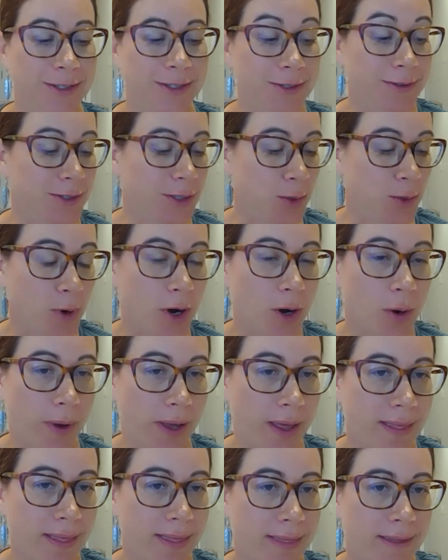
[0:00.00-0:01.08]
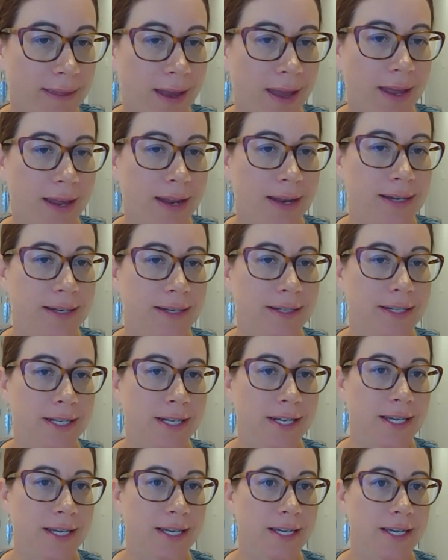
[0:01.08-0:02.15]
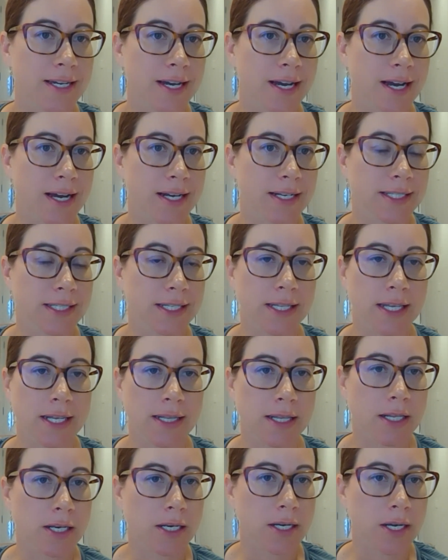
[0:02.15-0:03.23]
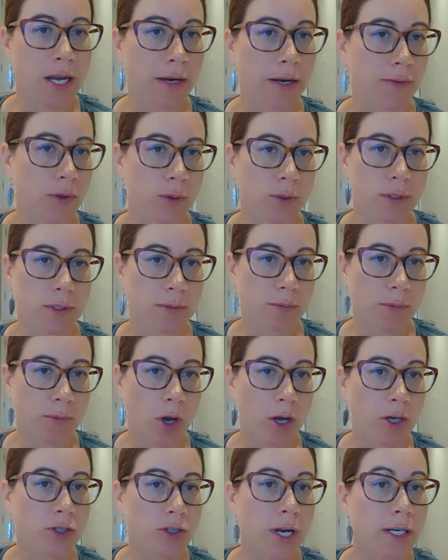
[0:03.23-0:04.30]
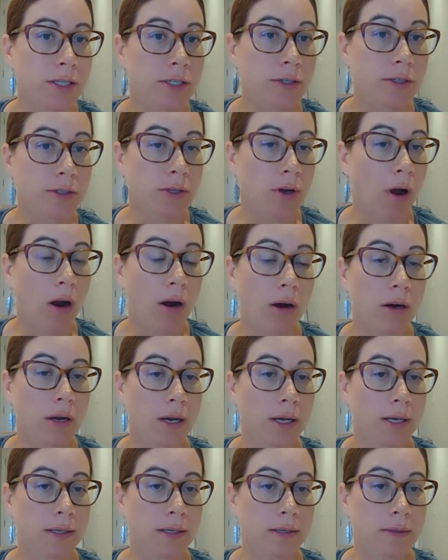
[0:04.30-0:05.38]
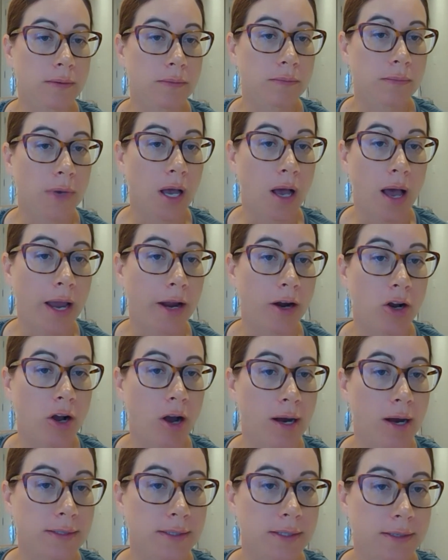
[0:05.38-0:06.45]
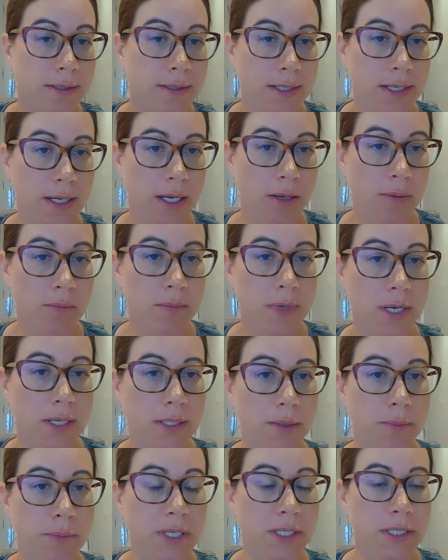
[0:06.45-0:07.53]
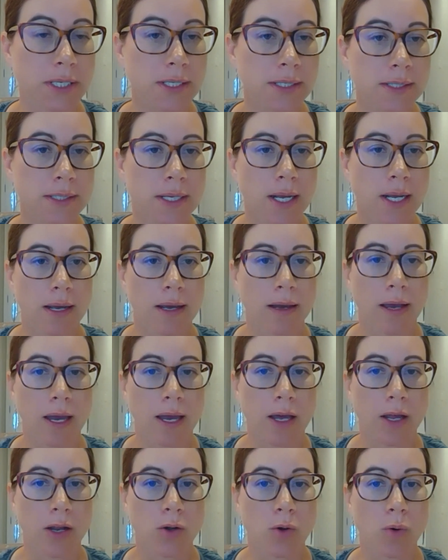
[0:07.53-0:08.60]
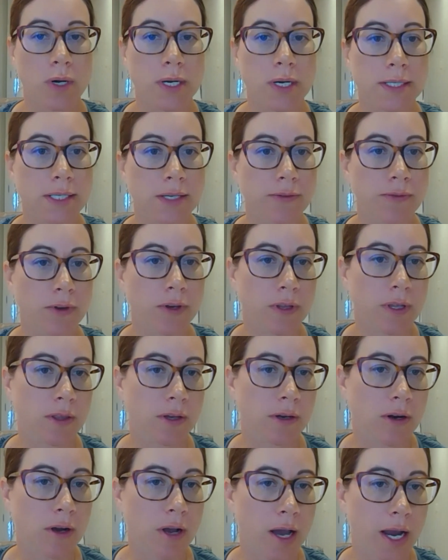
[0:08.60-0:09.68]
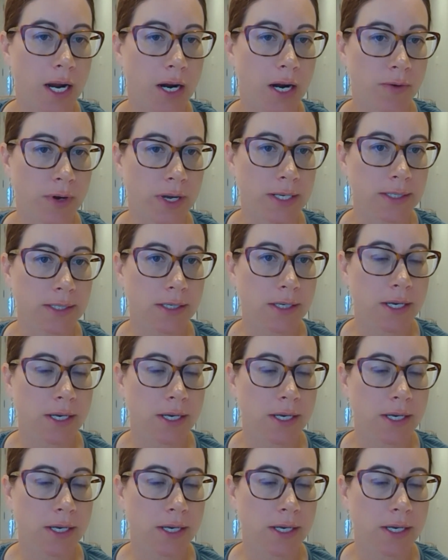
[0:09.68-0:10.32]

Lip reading: to work with. And he has said that none of those contractors are a higher cost to him as a business, nor does he feel that they're a higher risk.